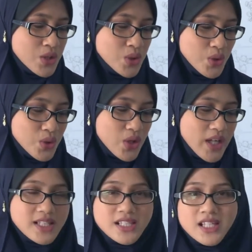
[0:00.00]
do your
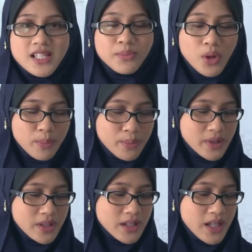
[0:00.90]
essay
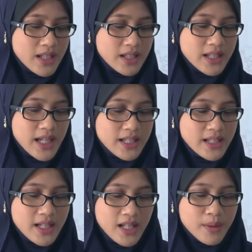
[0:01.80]
proper and get
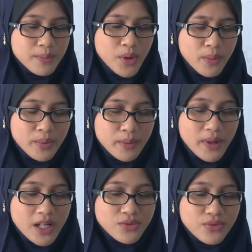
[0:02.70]
a proper
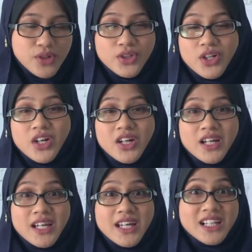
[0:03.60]
marks for your
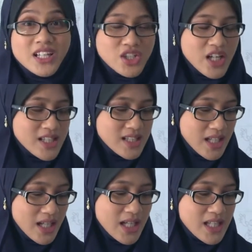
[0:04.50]
English
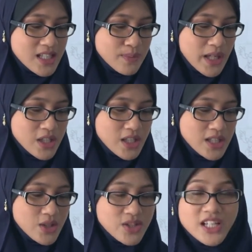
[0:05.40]
essay,
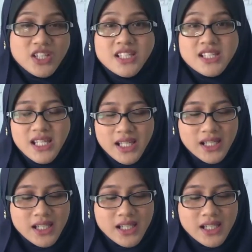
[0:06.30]
especially your section C.